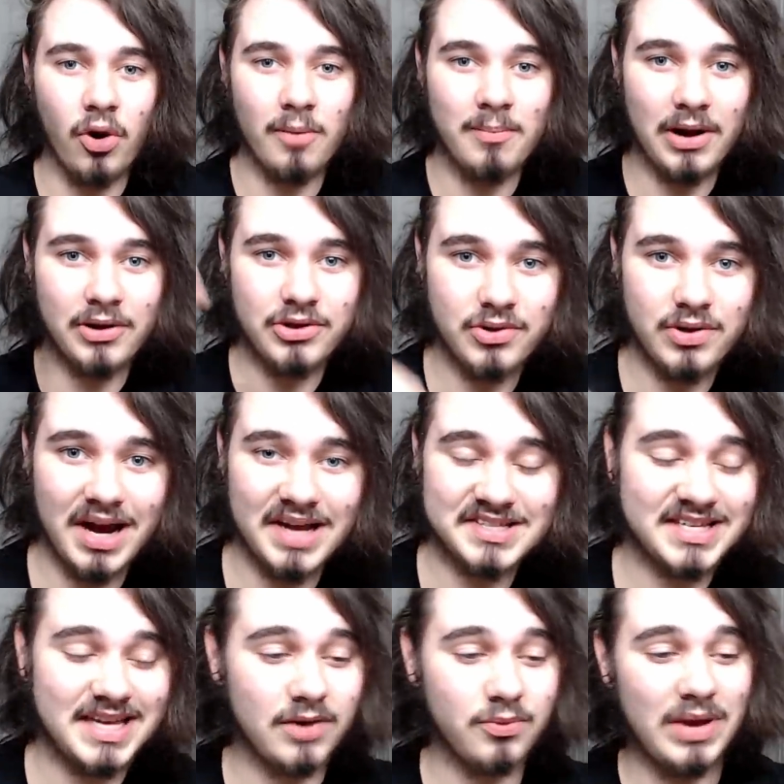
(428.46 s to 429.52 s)
about you
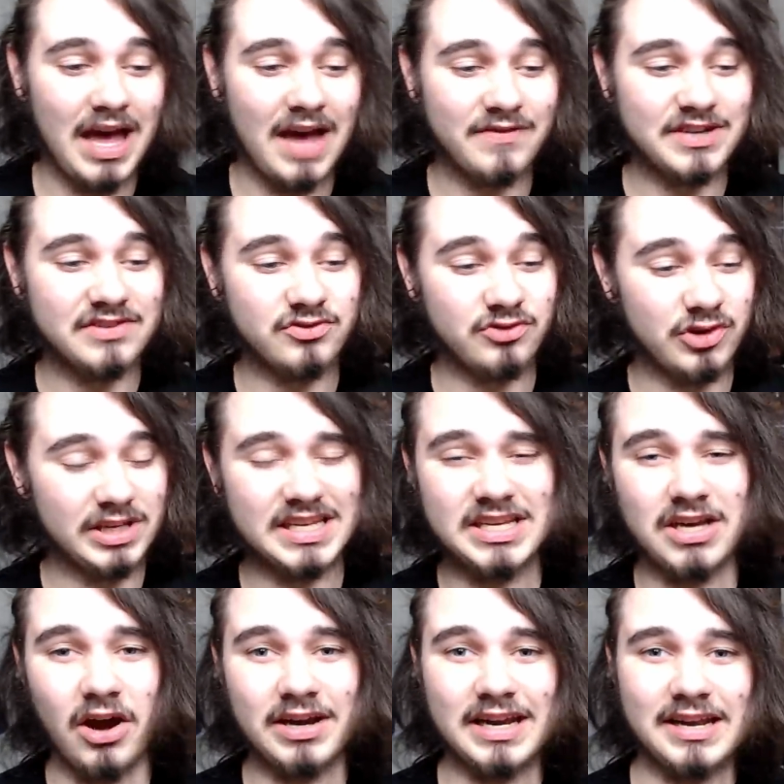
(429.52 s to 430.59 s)
guys, again, we haven't really
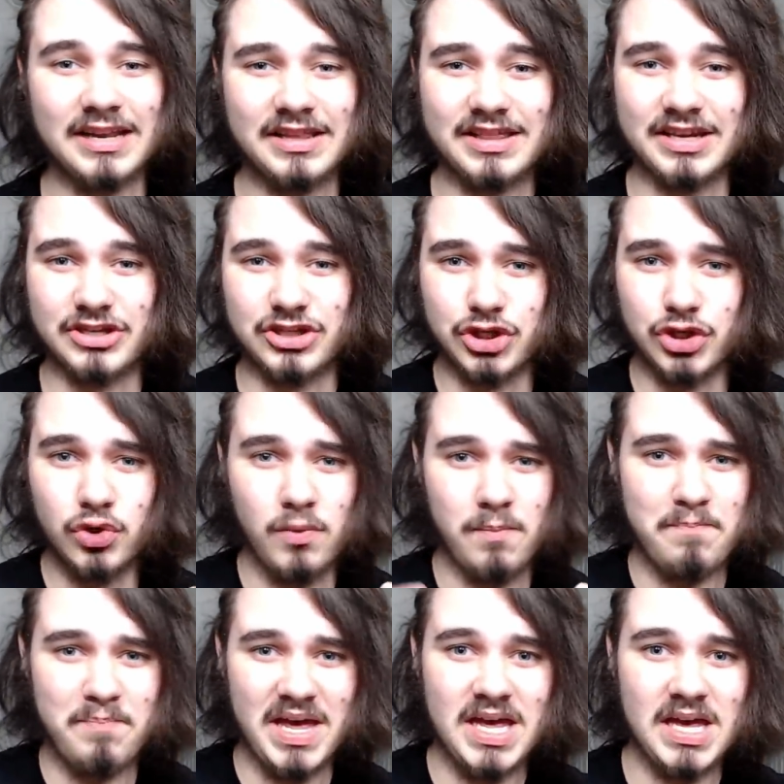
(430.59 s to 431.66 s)
gotten anything too
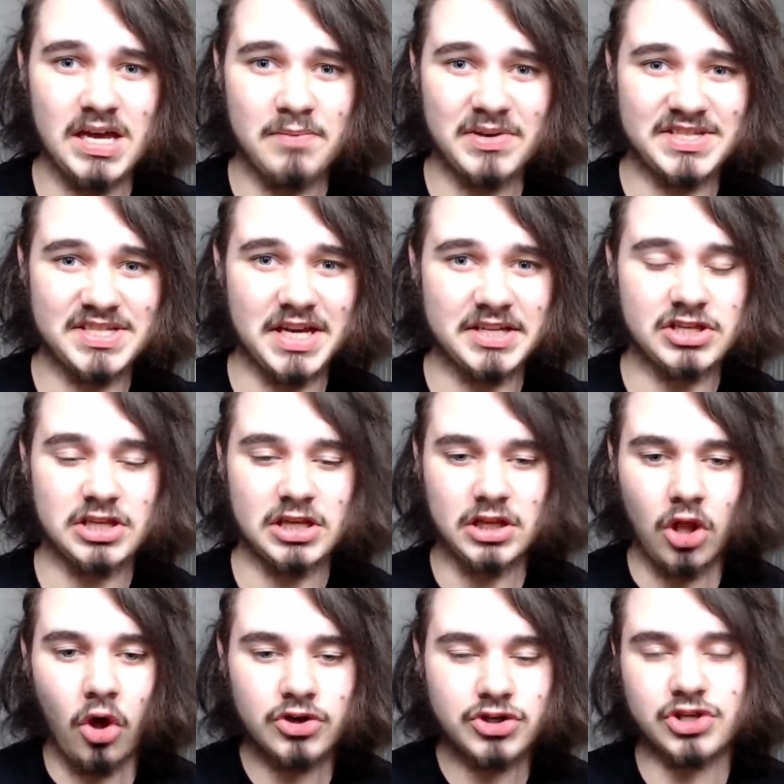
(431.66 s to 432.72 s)
big besides the
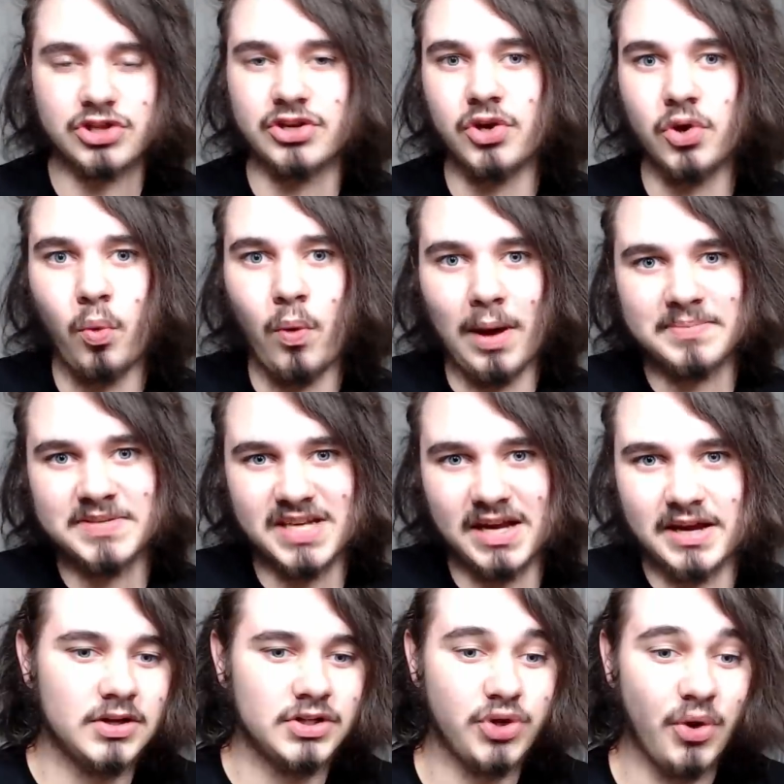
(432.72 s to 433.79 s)
launch of the new
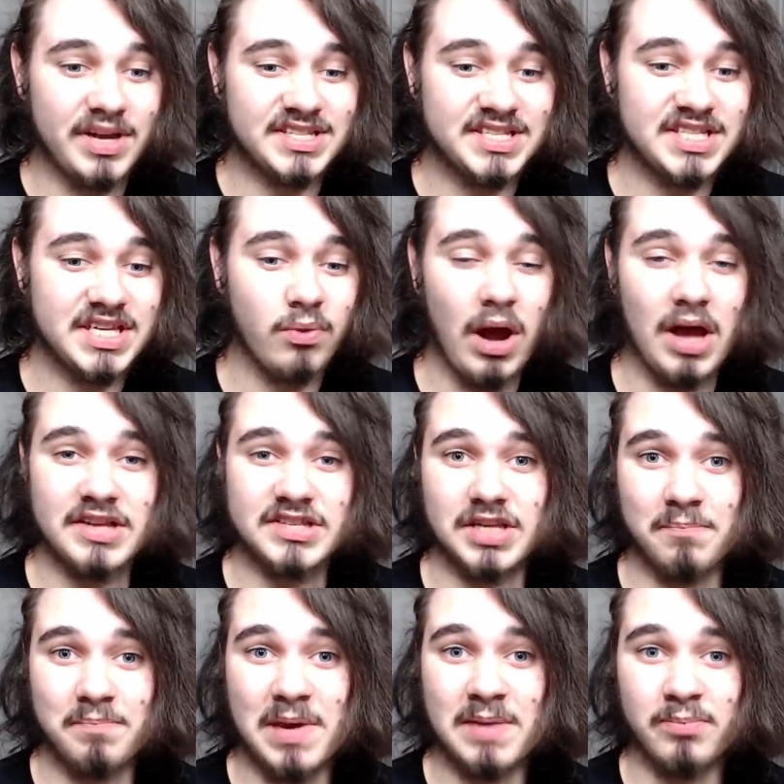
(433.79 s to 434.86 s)
website, so I can see why
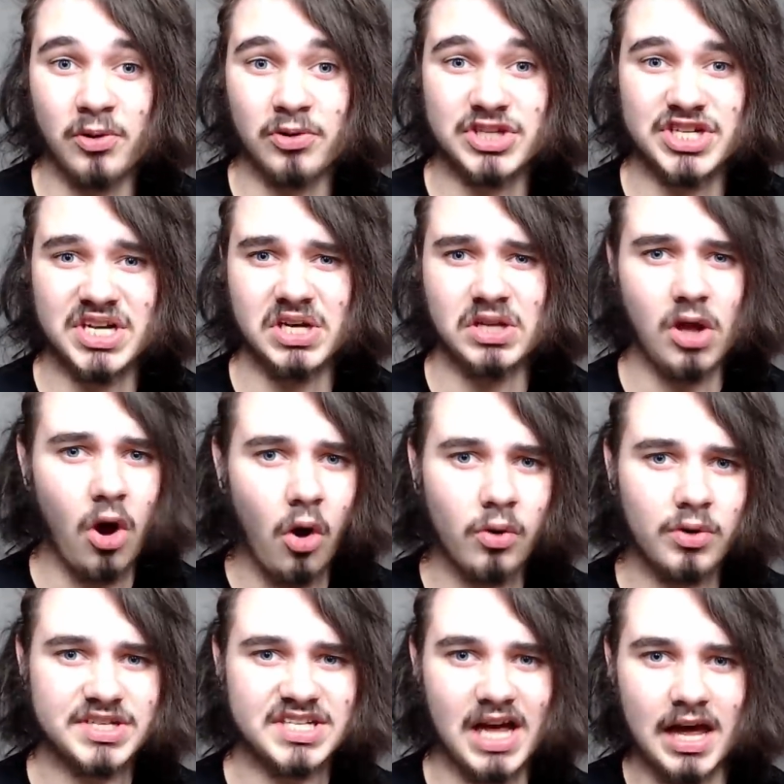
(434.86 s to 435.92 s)
some people still
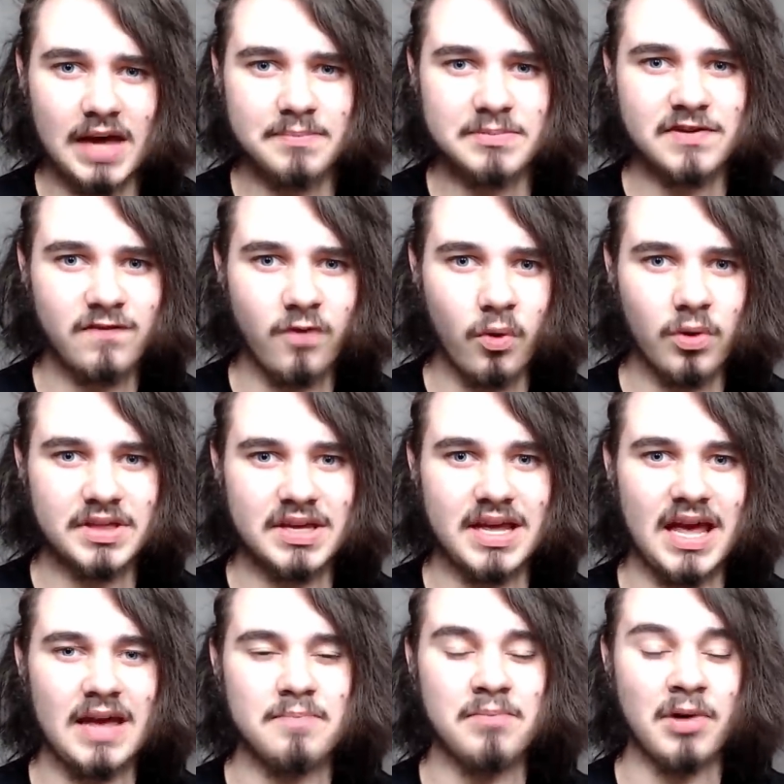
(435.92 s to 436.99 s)
aren't hyped for the
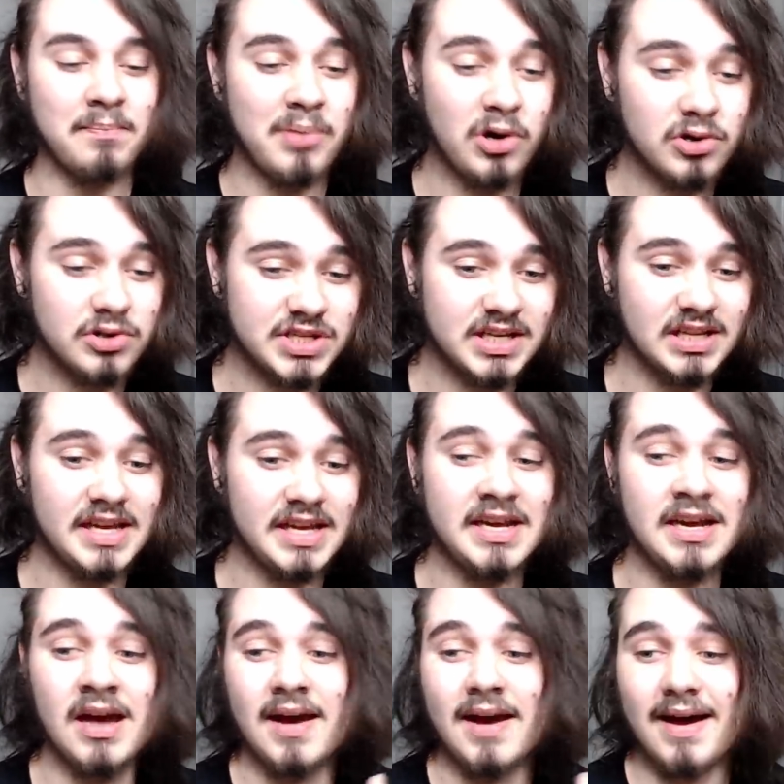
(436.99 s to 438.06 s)
game, but
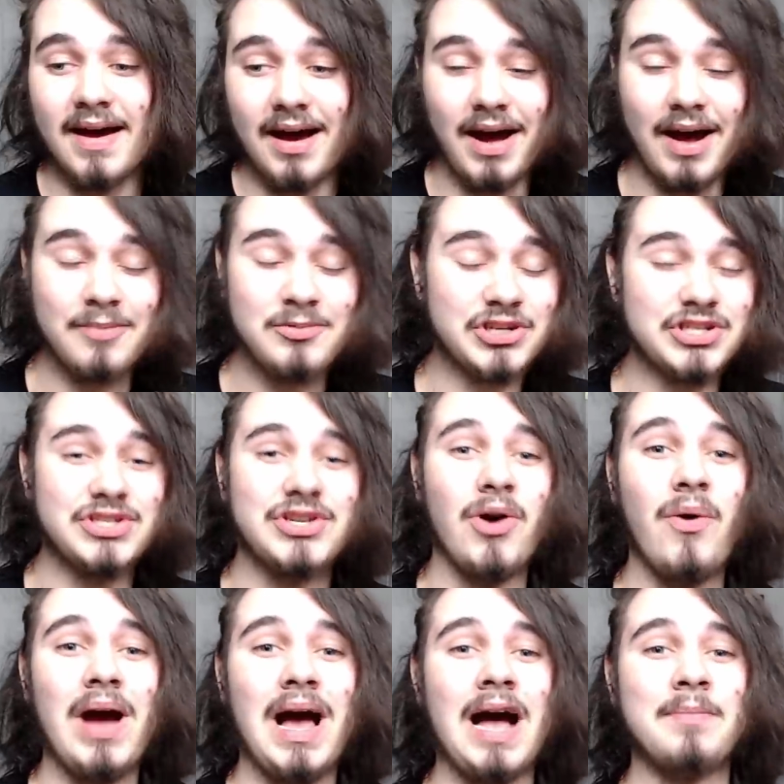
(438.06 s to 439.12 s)
personally, I'm just
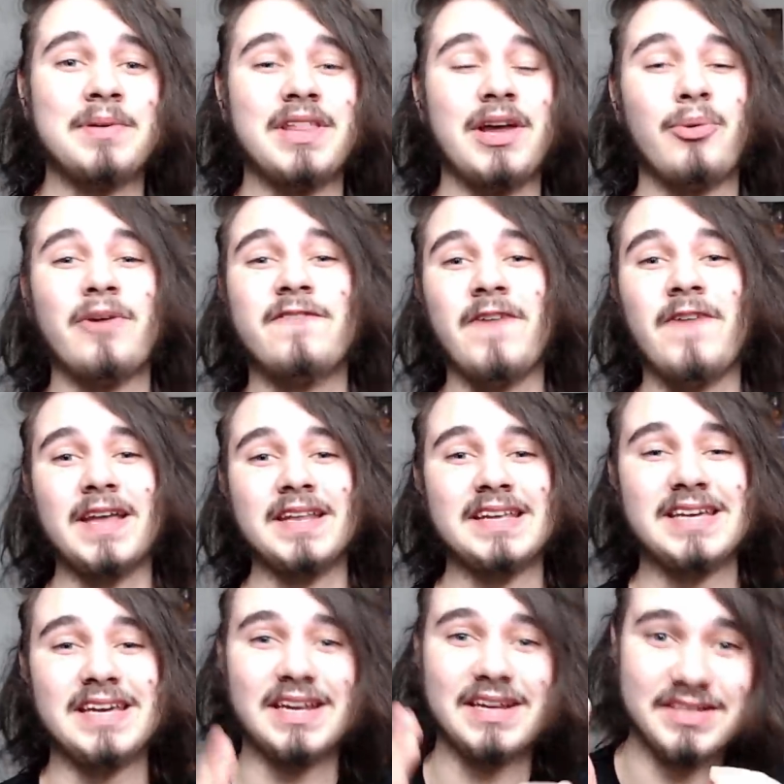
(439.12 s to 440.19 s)
so happy that we're finally getting